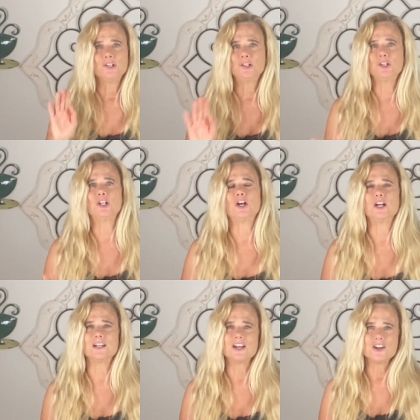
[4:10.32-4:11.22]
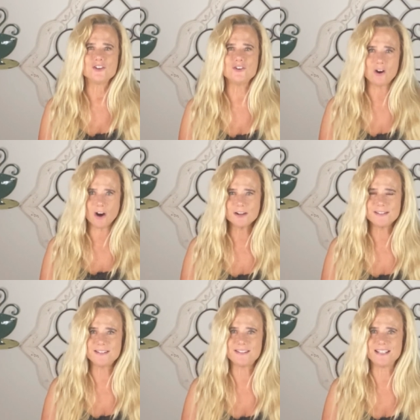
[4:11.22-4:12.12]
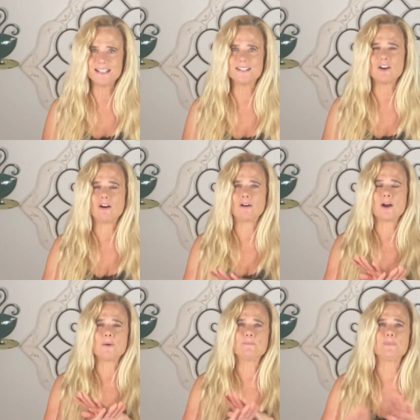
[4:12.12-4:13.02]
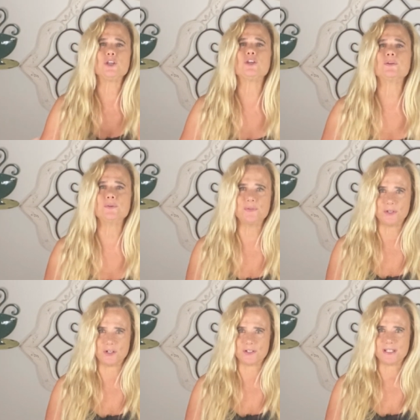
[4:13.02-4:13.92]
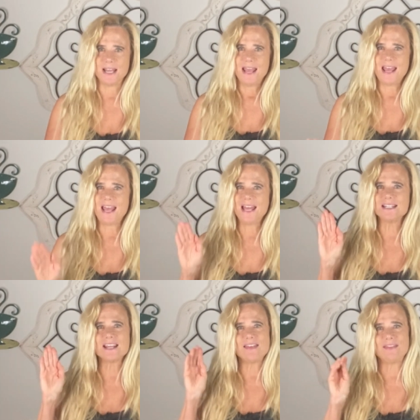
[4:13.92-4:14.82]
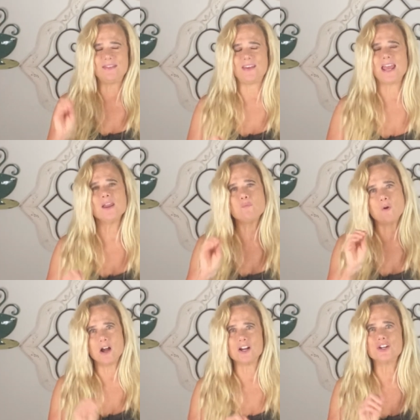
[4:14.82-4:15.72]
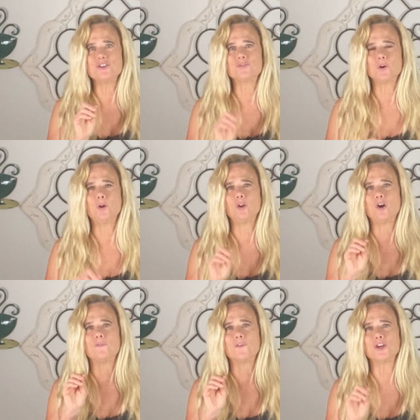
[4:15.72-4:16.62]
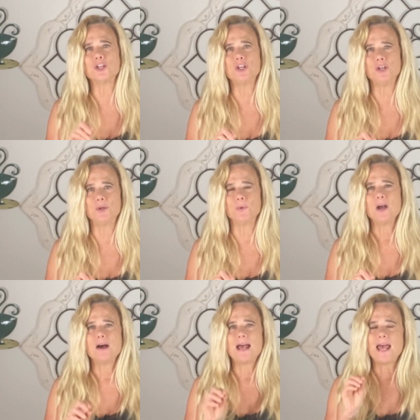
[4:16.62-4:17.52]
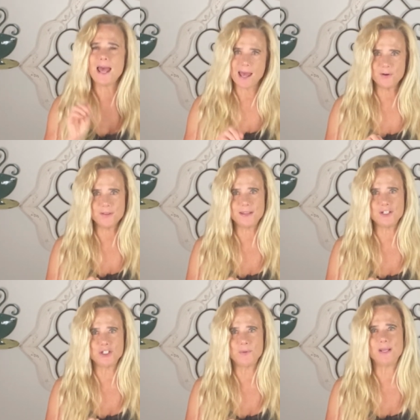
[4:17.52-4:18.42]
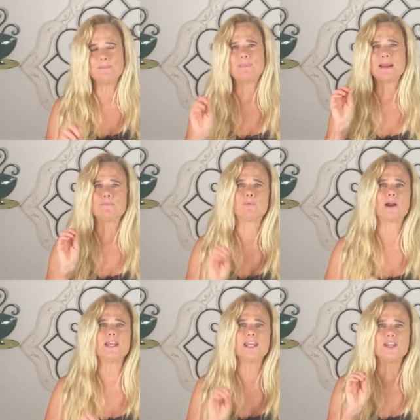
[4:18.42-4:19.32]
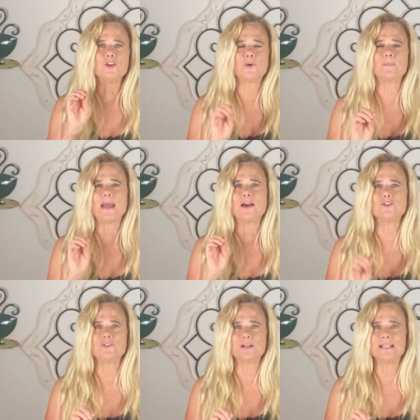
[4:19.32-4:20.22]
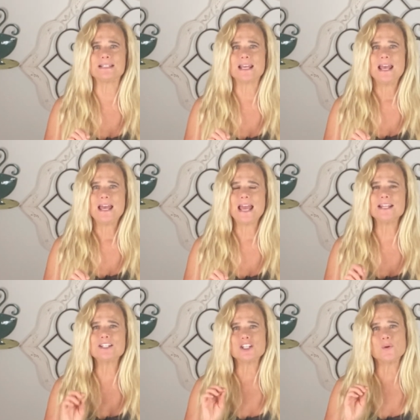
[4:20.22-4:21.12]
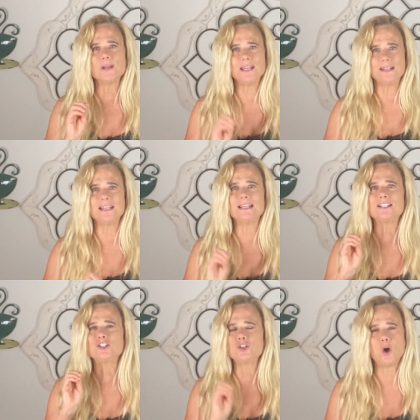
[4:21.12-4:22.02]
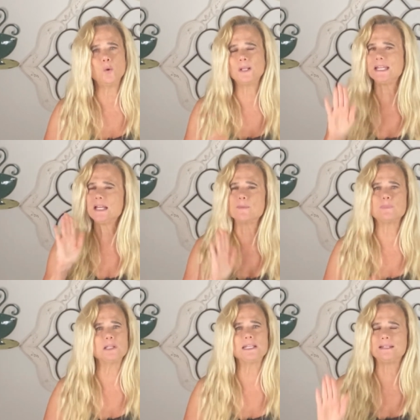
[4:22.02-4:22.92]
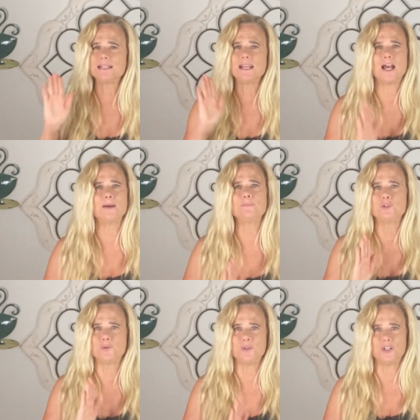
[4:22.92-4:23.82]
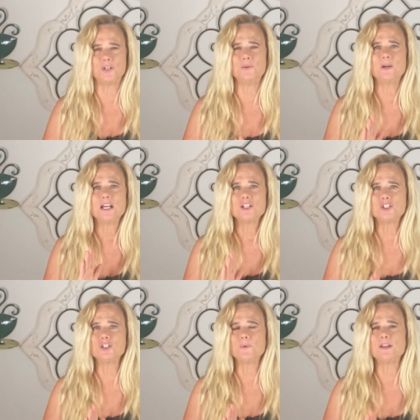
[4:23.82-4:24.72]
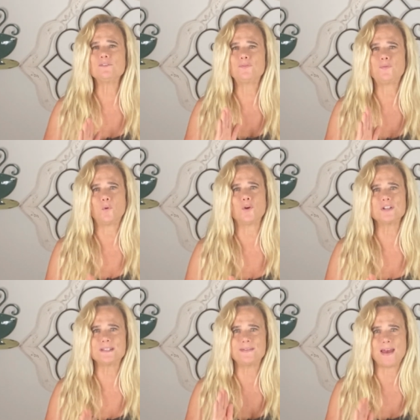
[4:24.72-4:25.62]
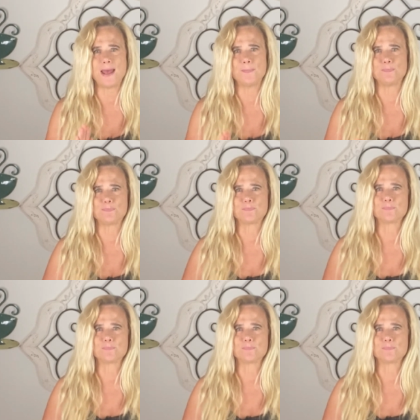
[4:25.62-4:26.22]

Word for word: Look, narcissists are abusers and they want control over you. How do they do it? By breaking your boundaries. And so it is totally, completely up to you to enforce them.